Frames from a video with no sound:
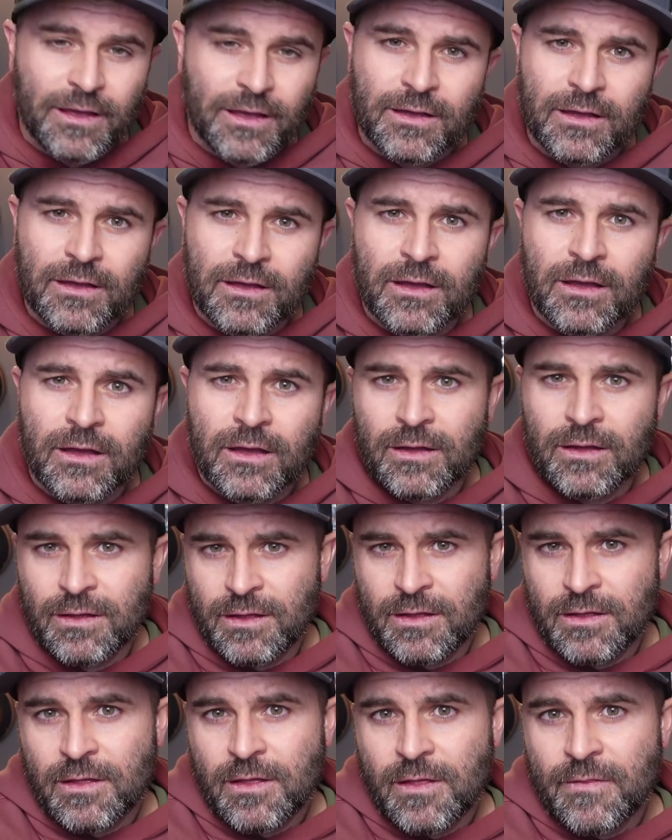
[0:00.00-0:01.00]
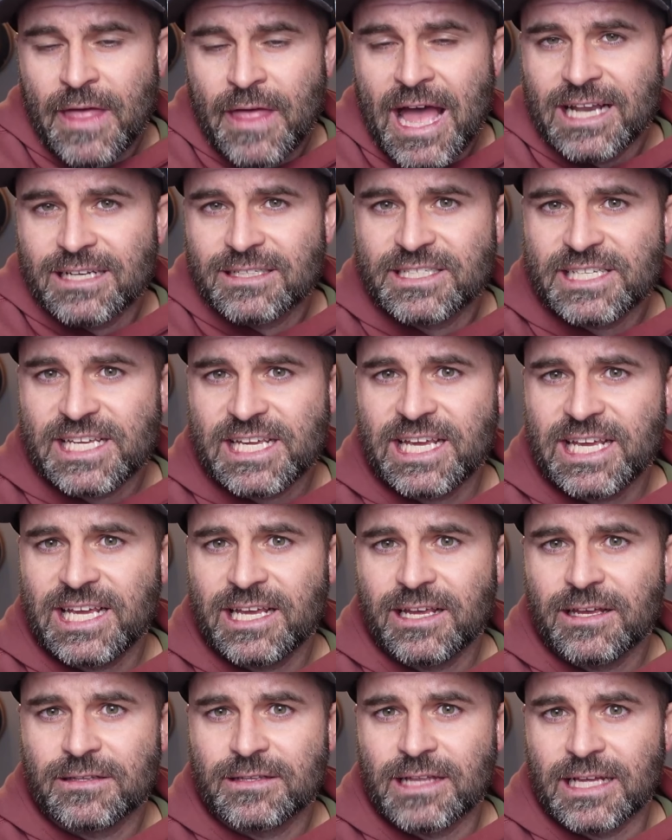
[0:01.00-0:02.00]
that
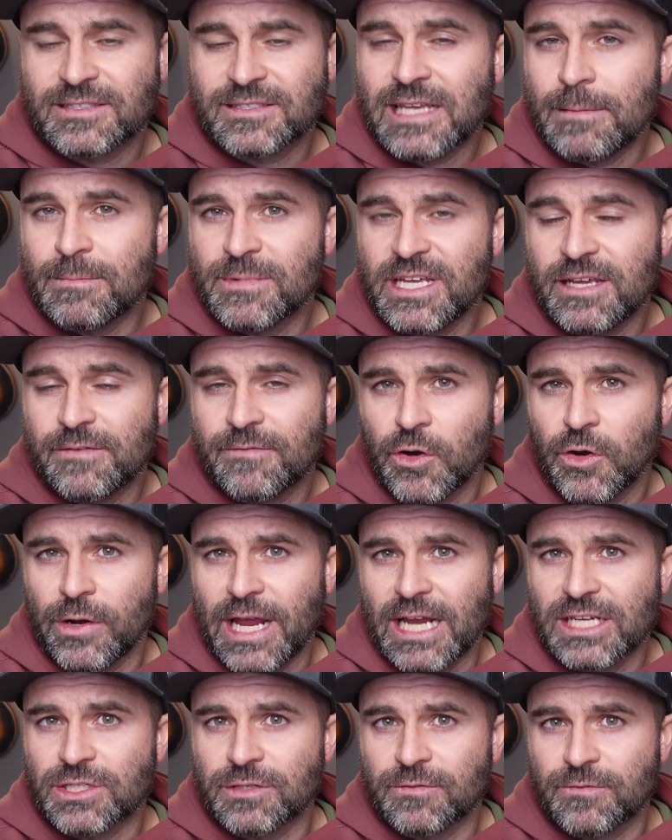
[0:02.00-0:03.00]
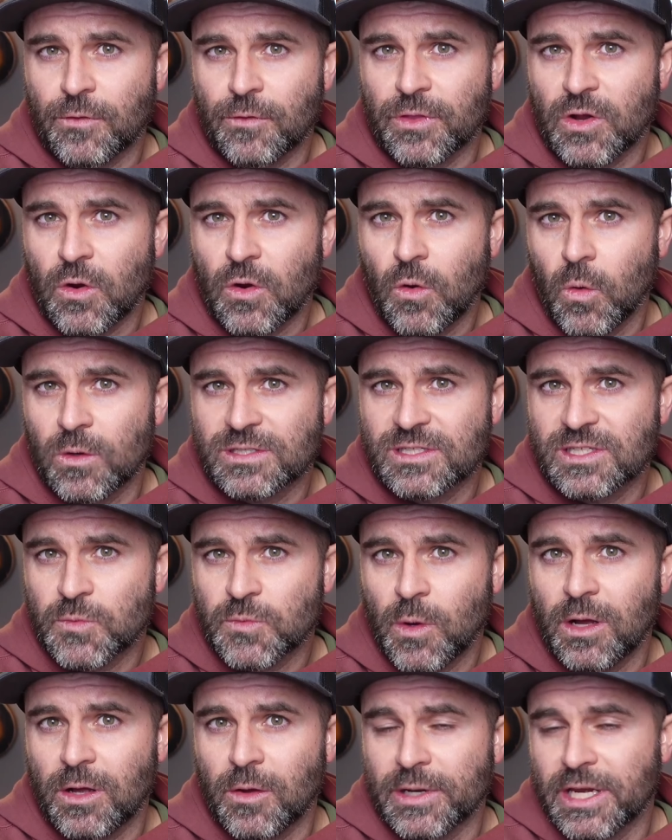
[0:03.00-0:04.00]
D, that same D variation for the chorus as
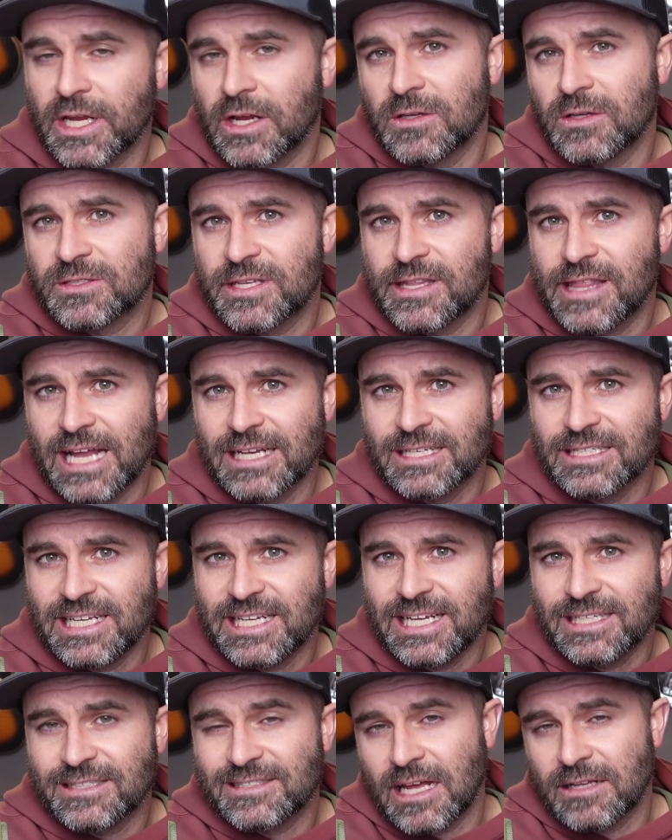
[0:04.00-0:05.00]
well. When it goes to that D, it